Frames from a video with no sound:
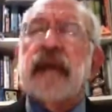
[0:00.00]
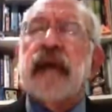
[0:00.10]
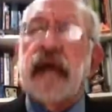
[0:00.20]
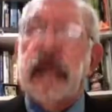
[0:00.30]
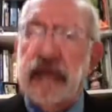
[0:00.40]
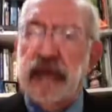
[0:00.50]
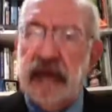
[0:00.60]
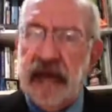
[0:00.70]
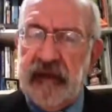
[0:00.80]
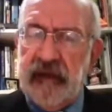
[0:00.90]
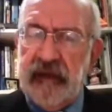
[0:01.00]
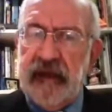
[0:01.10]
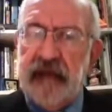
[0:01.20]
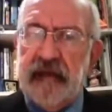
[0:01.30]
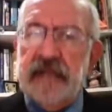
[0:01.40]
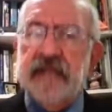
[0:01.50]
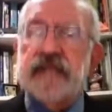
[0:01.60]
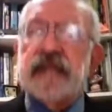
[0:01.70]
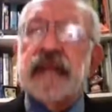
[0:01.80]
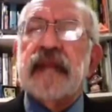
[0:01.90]
Happy New Year yet again.
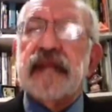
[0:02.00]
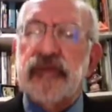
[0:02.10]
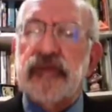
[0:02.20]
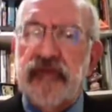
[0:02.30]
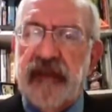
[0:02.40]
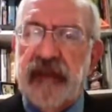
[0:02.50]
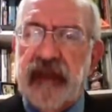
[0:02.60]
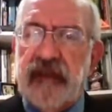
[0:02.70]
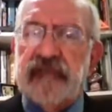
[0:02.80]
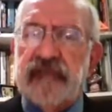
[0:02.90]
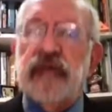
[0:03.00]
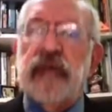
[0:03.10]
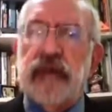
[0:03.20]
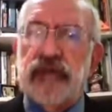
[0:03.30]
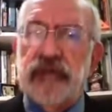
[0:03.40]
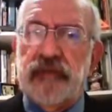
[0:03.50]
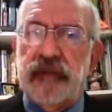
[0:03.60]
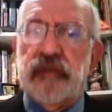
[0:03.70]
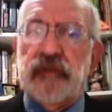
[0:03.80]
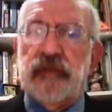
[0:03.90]
This is John FARACLAS from
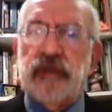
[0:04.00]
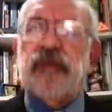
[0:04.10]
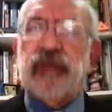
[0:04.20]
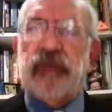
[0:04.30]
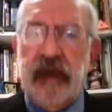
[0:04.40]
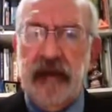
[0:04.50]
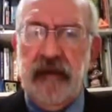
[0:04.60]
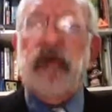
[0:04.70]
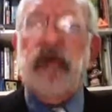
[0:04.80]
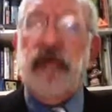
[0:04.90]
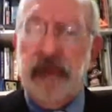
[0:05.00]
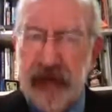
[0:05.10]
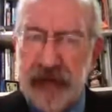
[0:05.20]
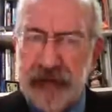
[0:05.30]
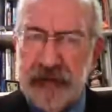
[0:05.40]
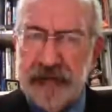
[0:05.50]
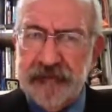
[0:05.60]
allaboutshipping.co.uk. Over and out.